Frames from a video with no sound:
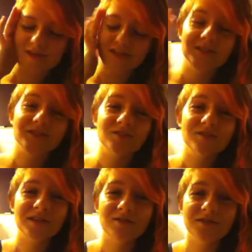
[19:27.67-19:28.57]
so
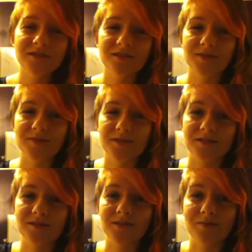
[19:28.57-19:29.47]
there was a glimpse
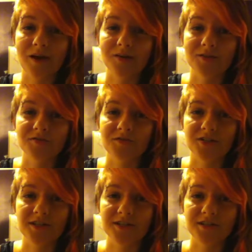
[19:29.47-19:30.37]
into the mind of
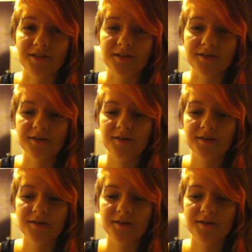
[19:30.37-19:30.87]
Jessica.